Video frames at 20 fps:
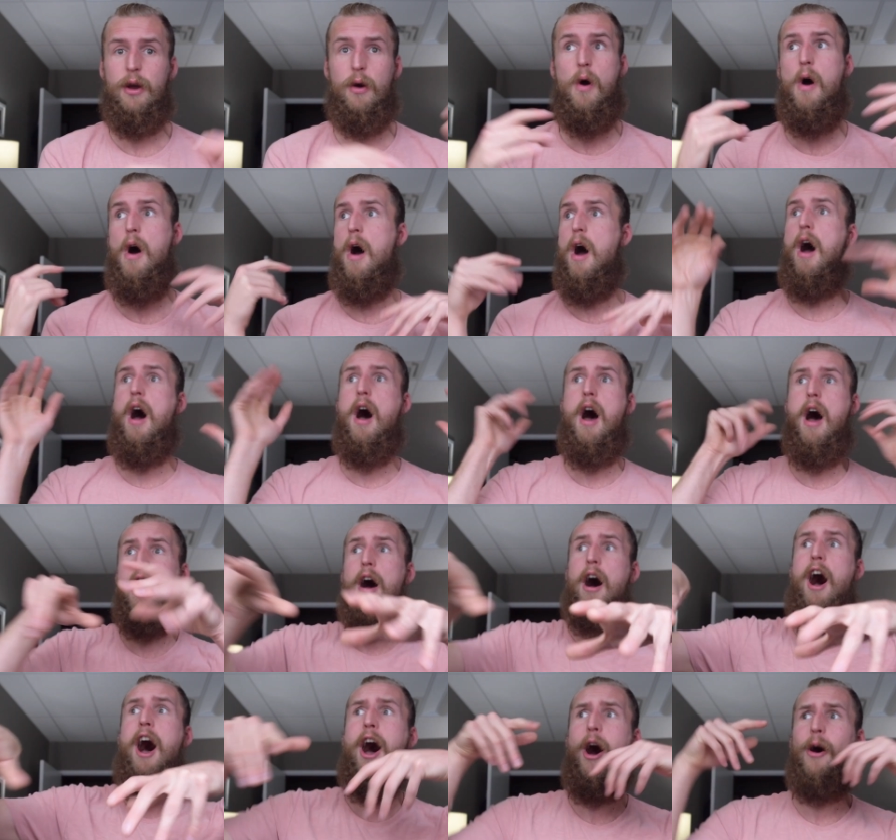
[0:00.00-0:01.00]
oh,
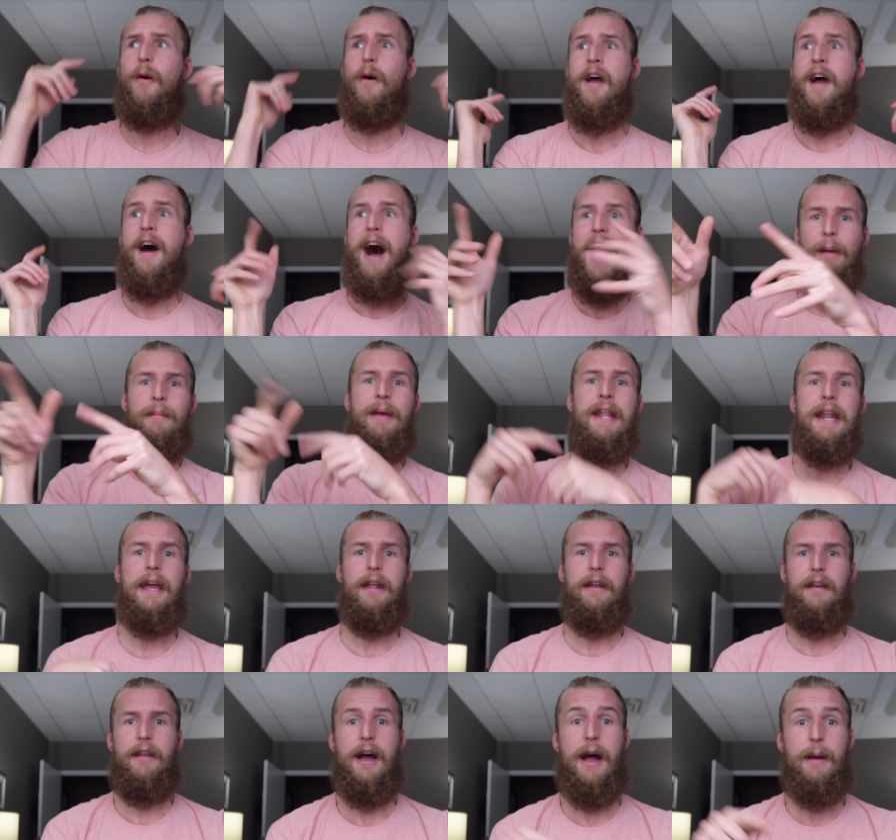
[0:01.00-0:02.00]
oh I'm in it.